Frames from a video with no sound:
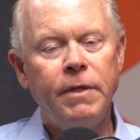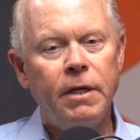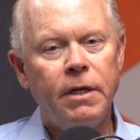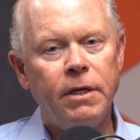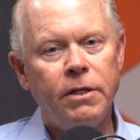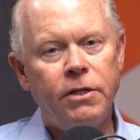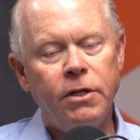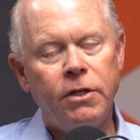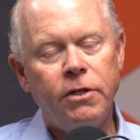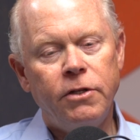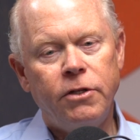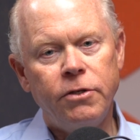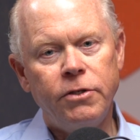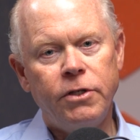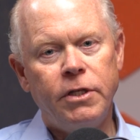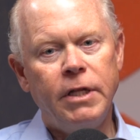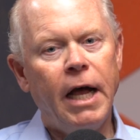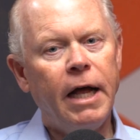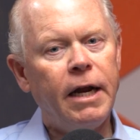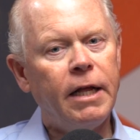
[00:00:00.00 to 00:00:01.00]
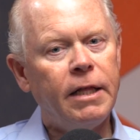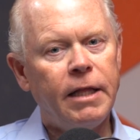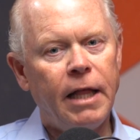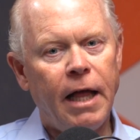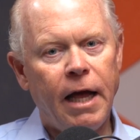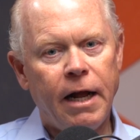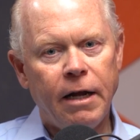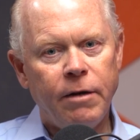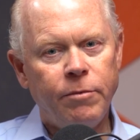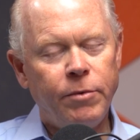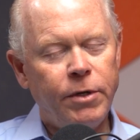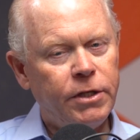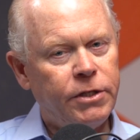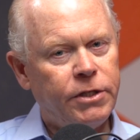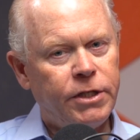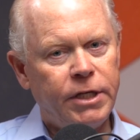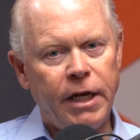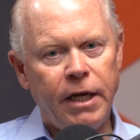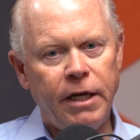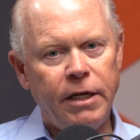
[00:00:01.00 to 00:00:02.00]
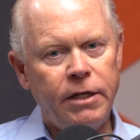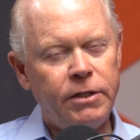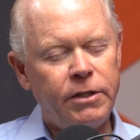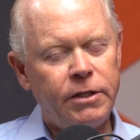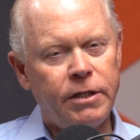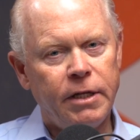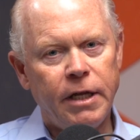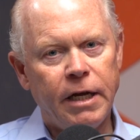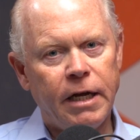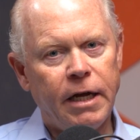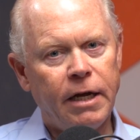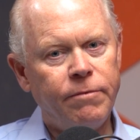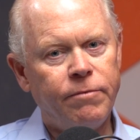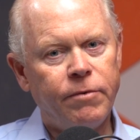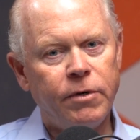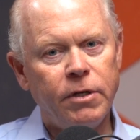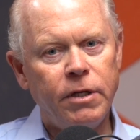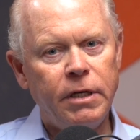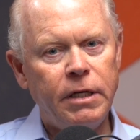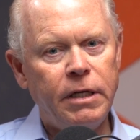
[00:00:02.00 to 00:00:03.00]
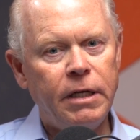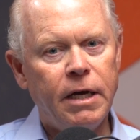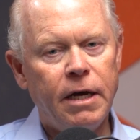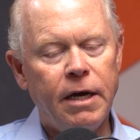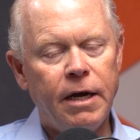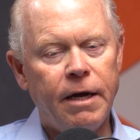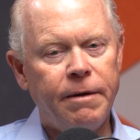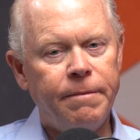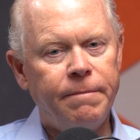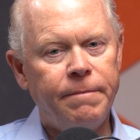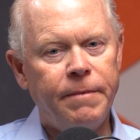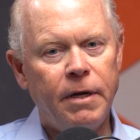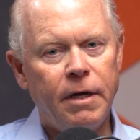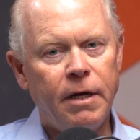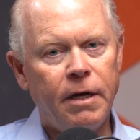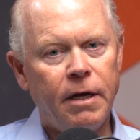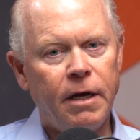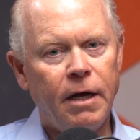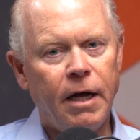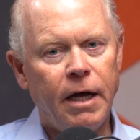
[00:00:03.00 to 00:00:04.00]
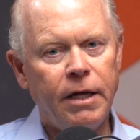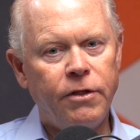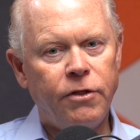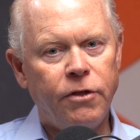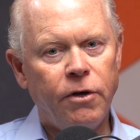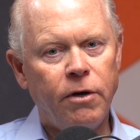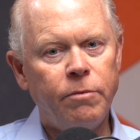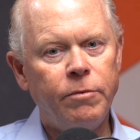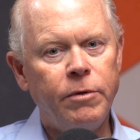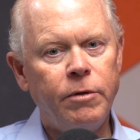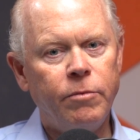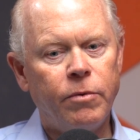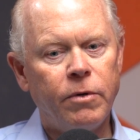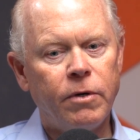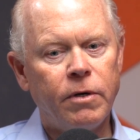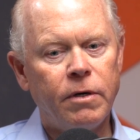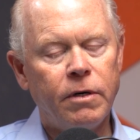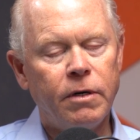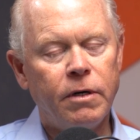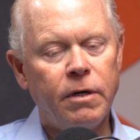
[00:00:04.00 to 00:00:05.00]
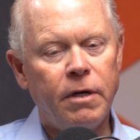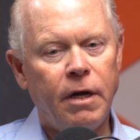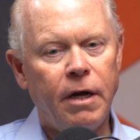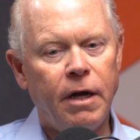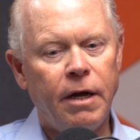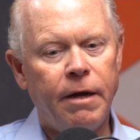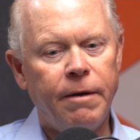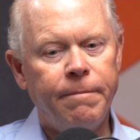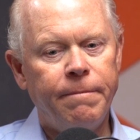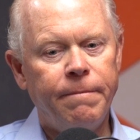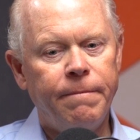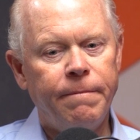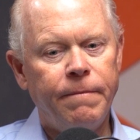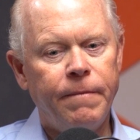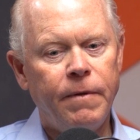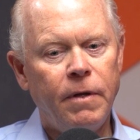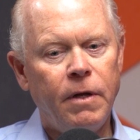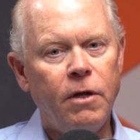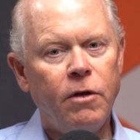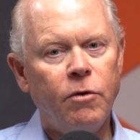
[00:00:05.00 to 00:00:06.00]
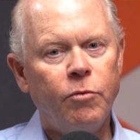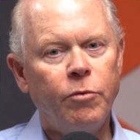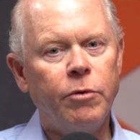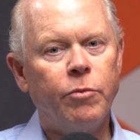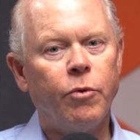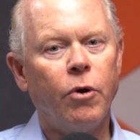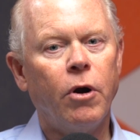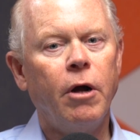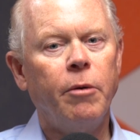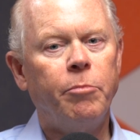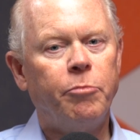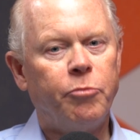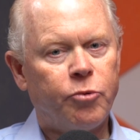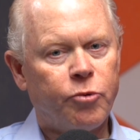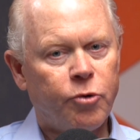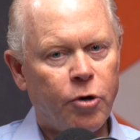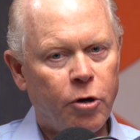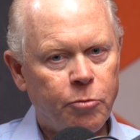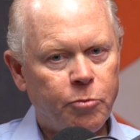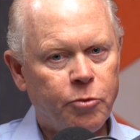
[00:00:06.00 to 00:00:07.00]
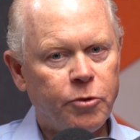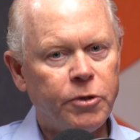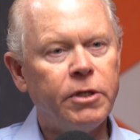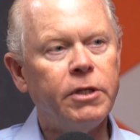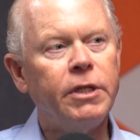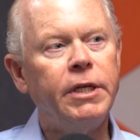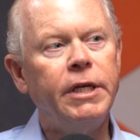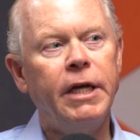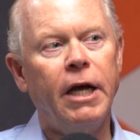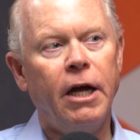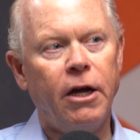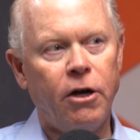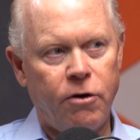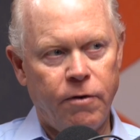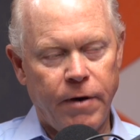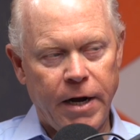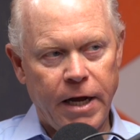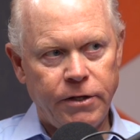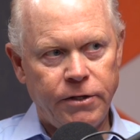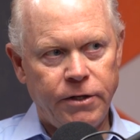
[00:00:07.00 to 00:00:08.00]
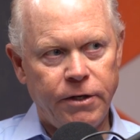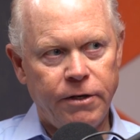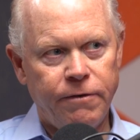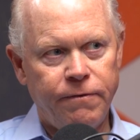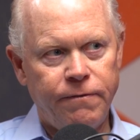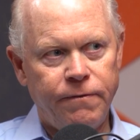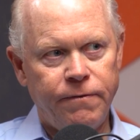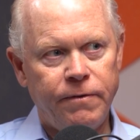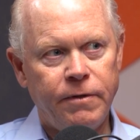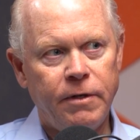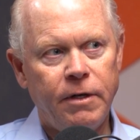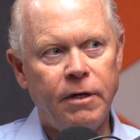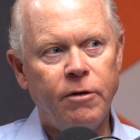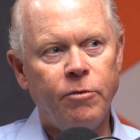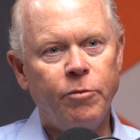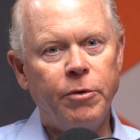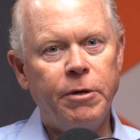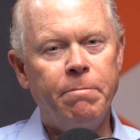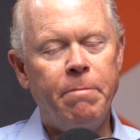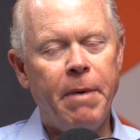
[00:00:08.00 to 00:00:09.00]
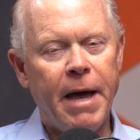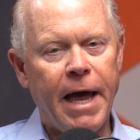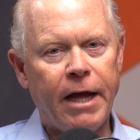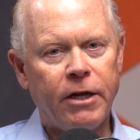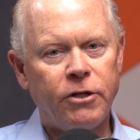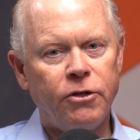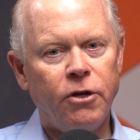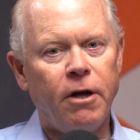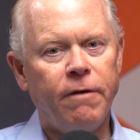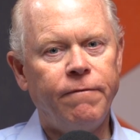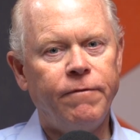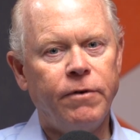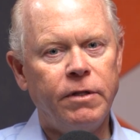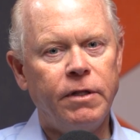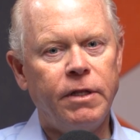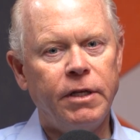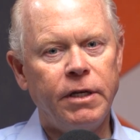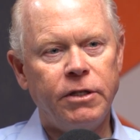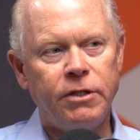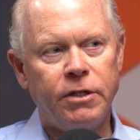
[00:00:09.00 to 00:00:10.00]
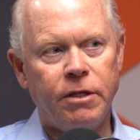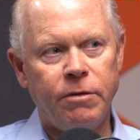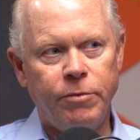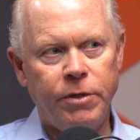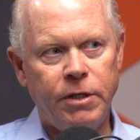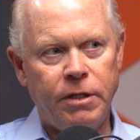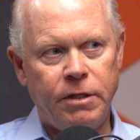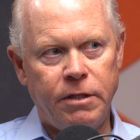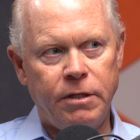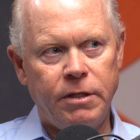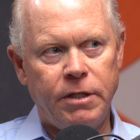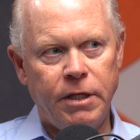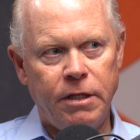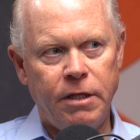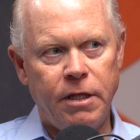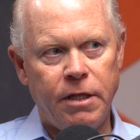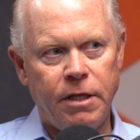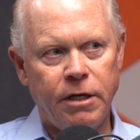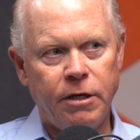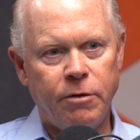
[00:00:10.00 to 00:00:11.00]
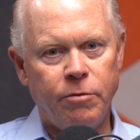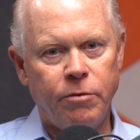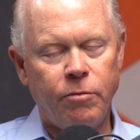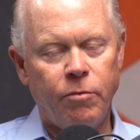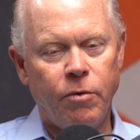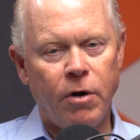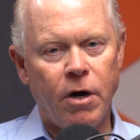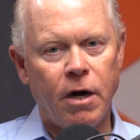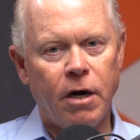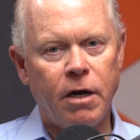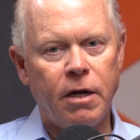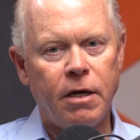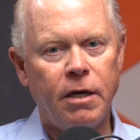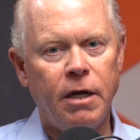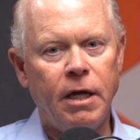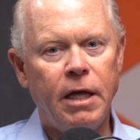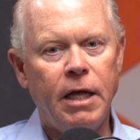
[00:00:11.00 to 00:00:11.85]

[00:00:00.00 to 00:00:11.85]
There's not a lot I would have changed. Like I really, I thought we were appropriately aggressive. We backed off on things that we didn't think would work.